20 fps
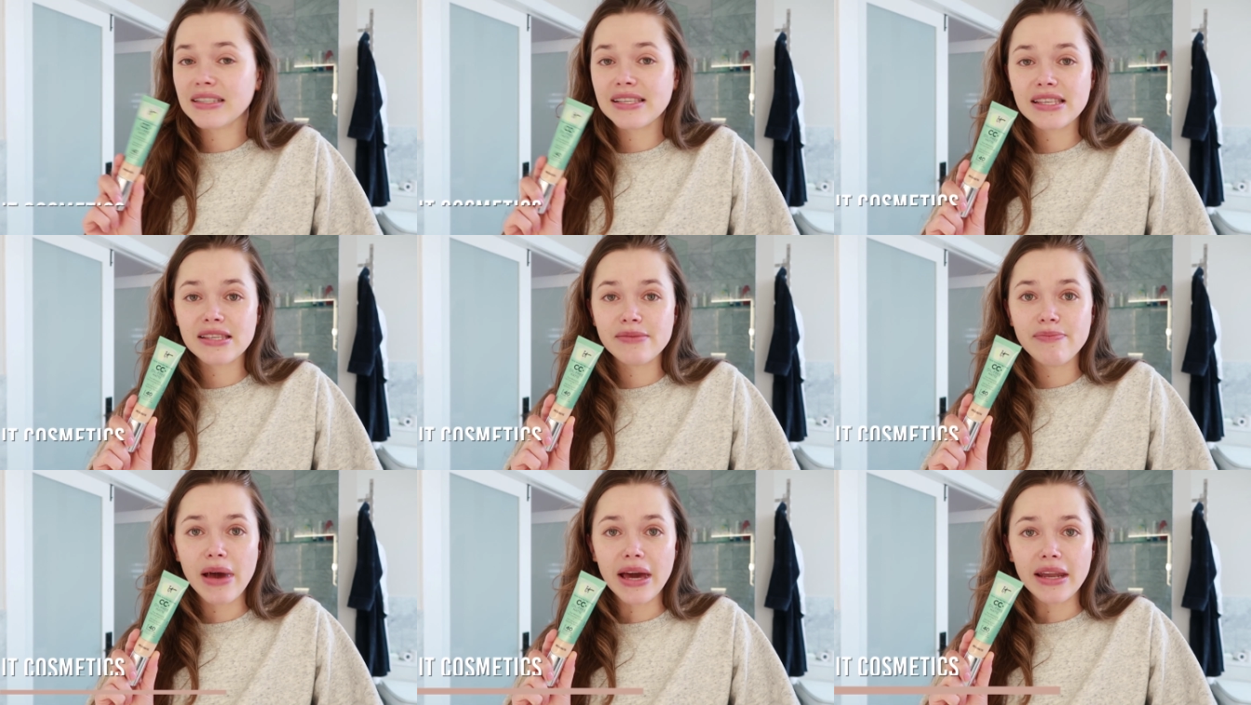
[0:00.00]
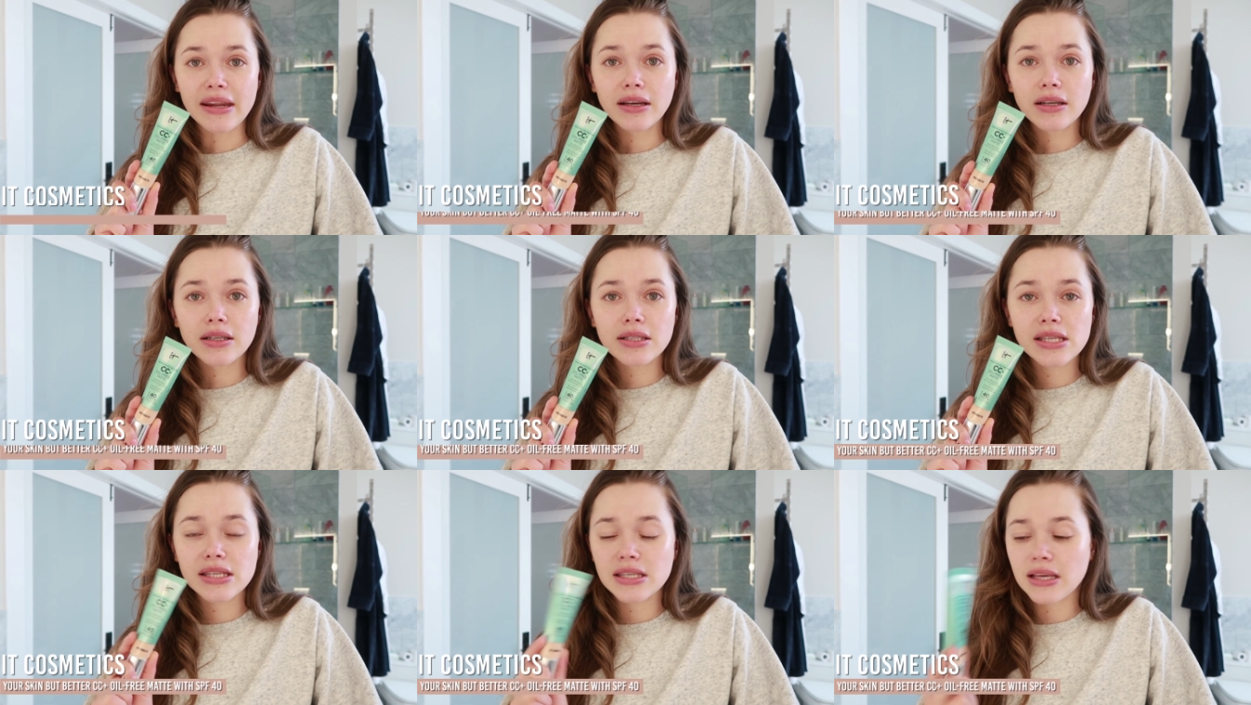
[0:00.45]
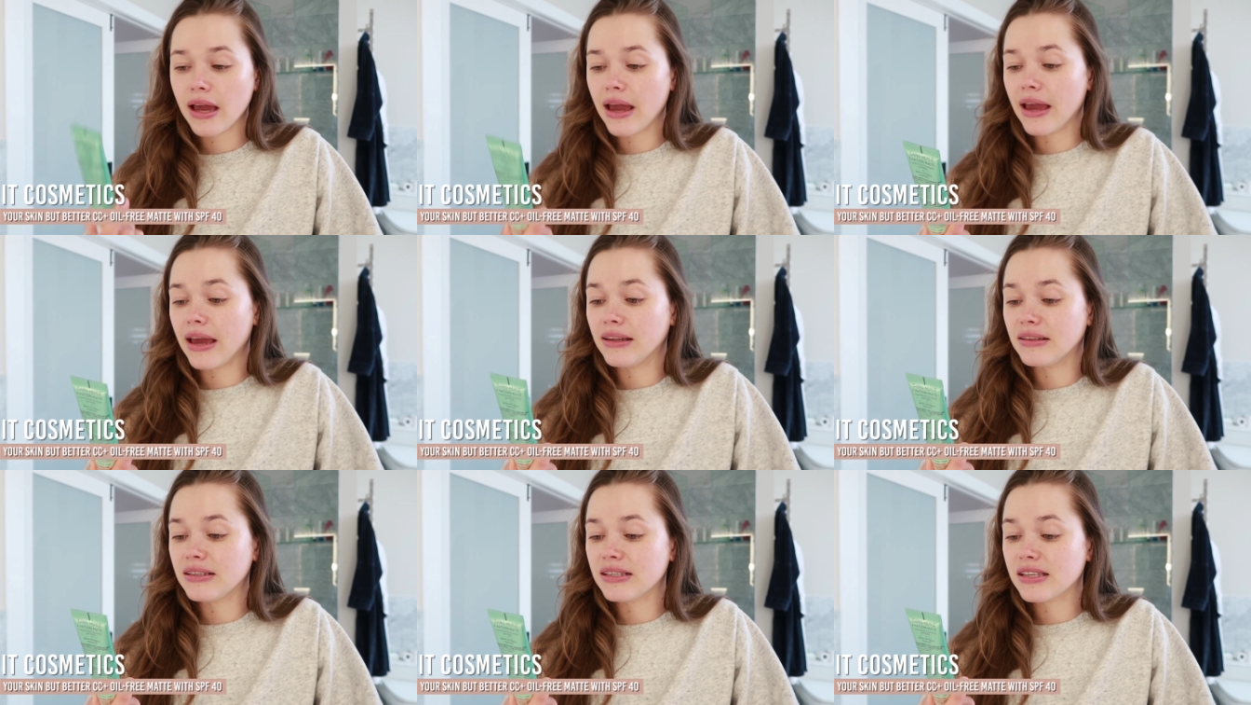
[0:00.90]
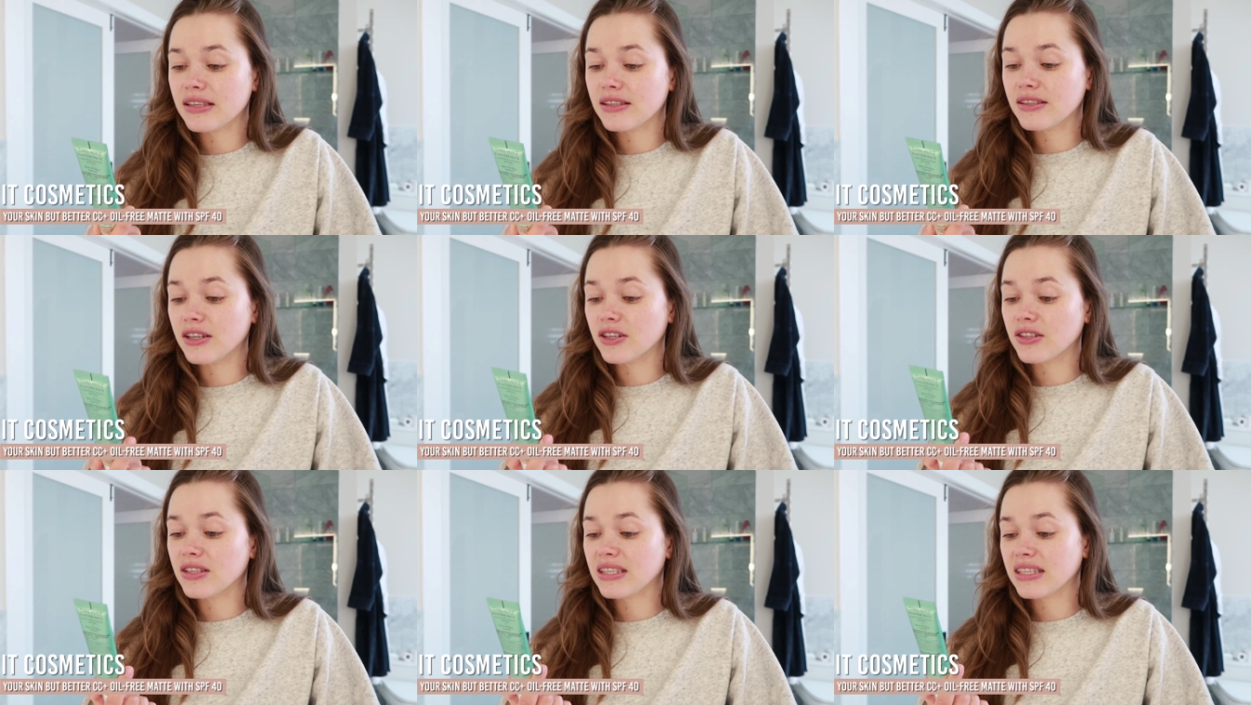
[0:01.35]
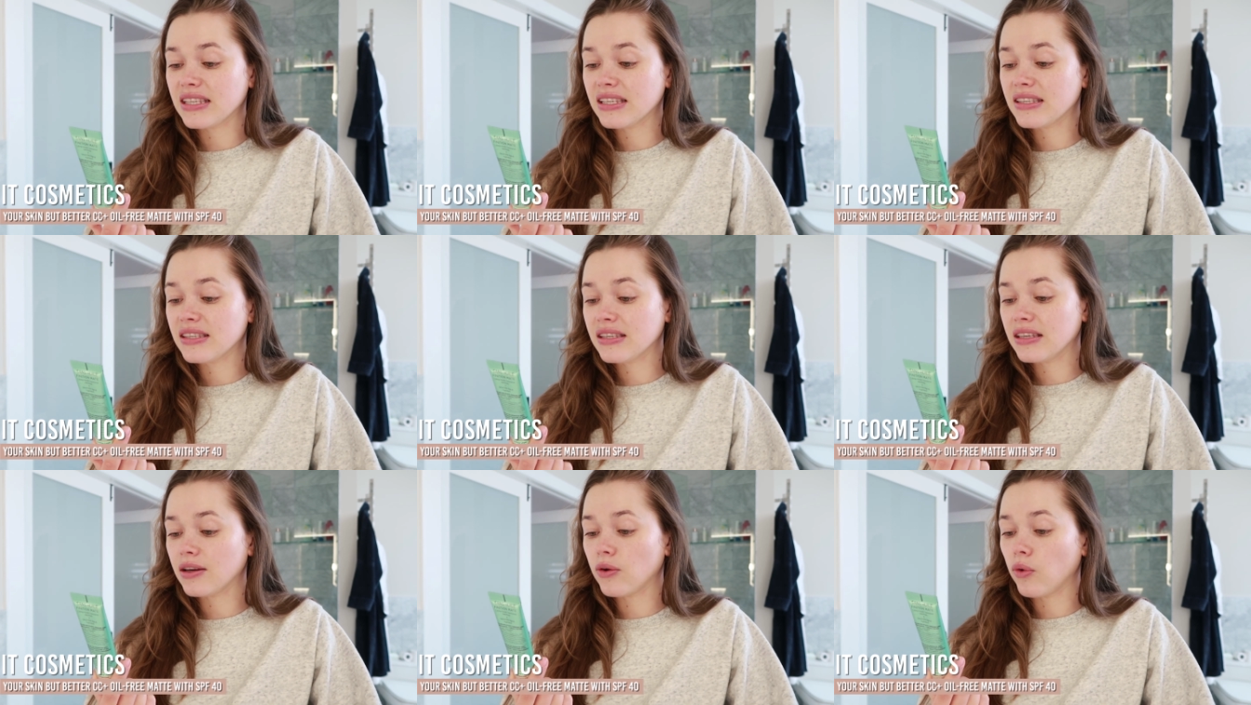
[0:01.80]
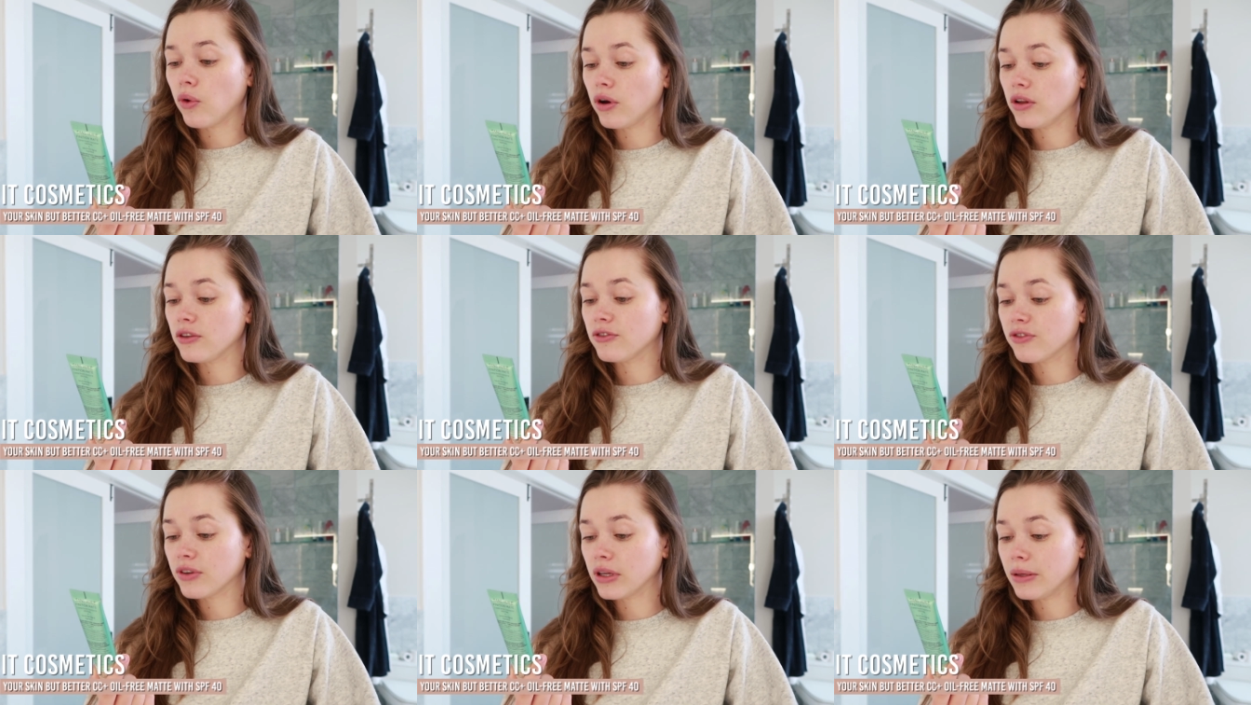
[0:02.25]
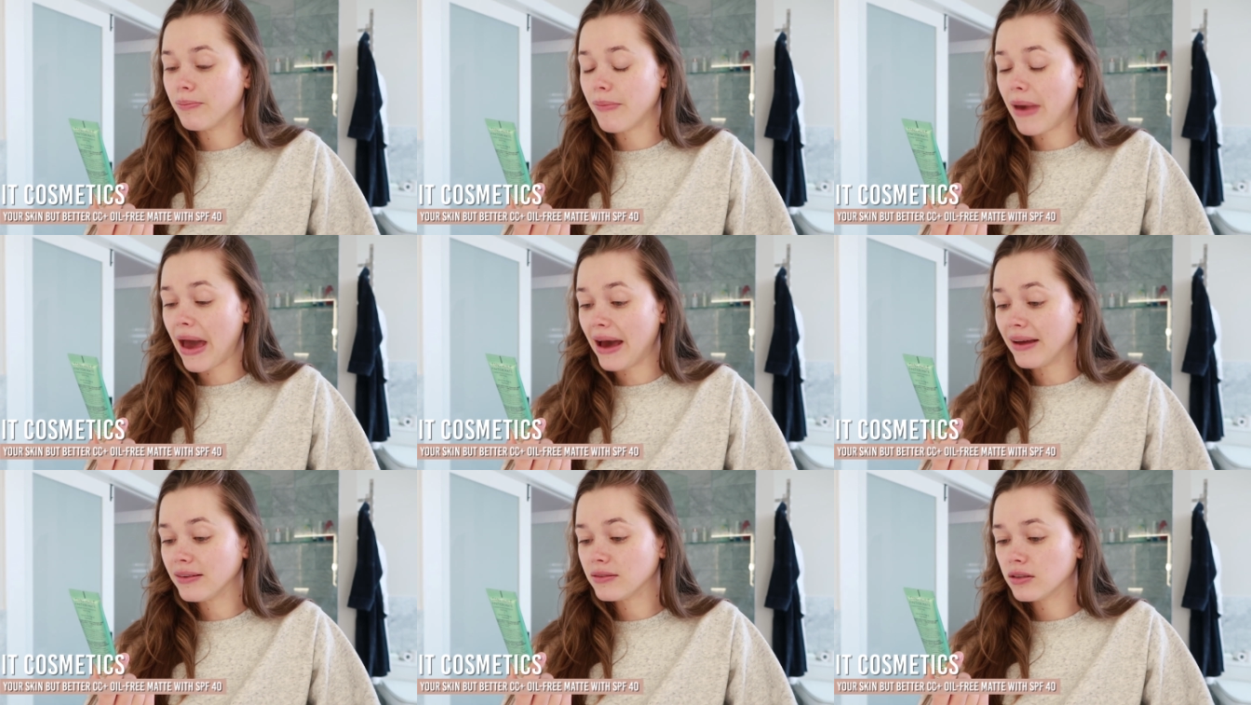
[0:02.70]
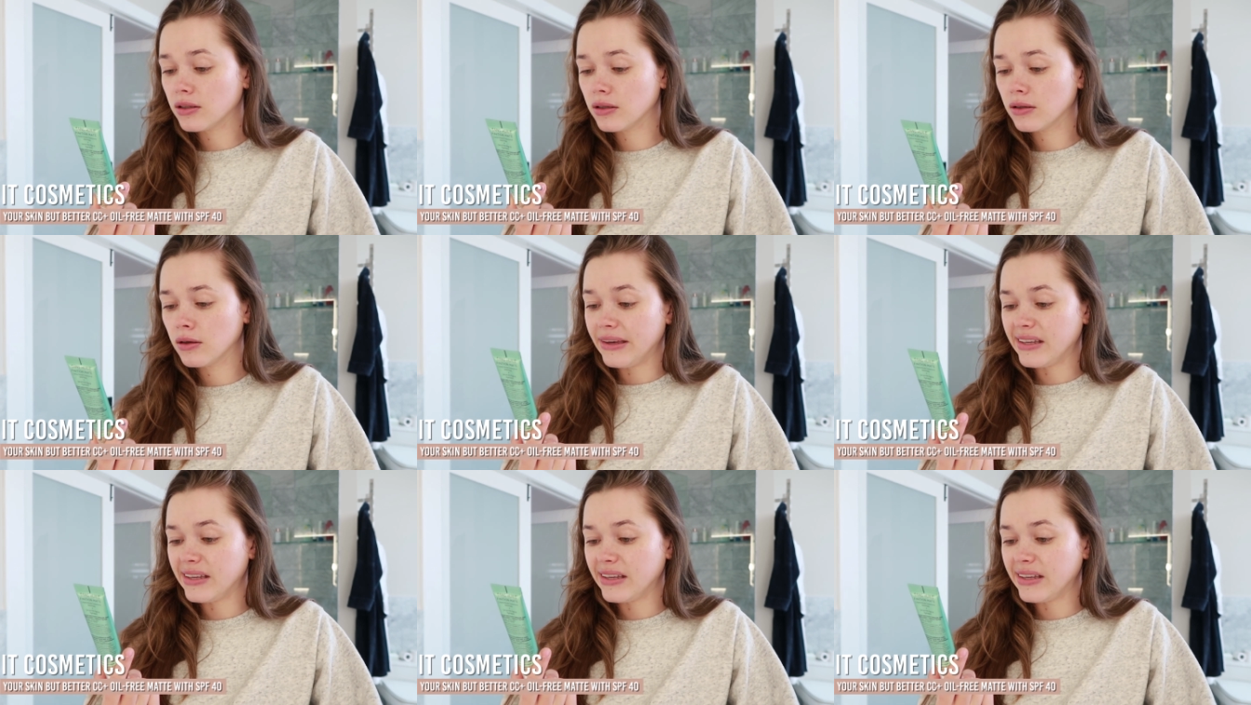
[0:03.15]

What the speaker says: Cosmetics, and this is their CC oil-free matte.